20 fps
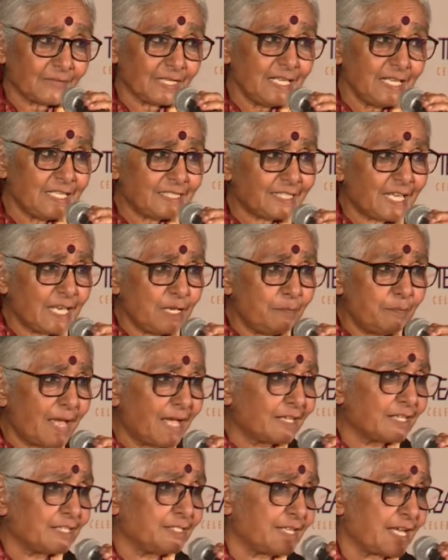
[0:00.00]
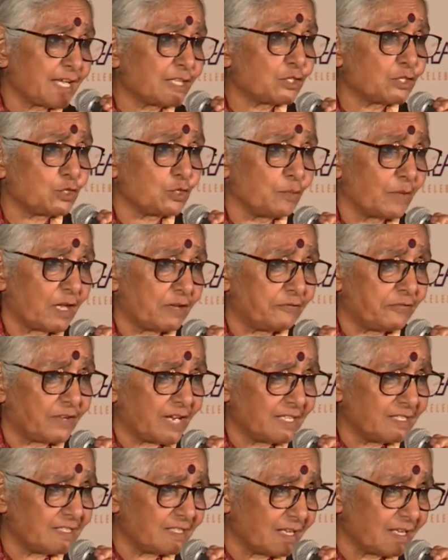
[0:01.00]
he sent back a text to my friend